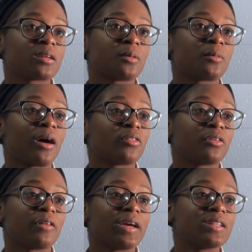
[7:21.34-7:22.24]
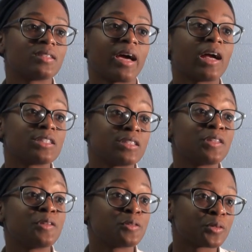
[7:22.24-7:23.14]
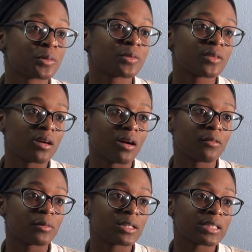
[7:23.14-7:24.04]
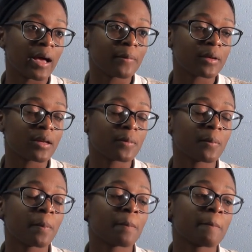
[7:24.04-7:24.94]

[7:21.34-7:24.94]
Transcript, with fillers: think people have the right to actually see the truth of what is happening.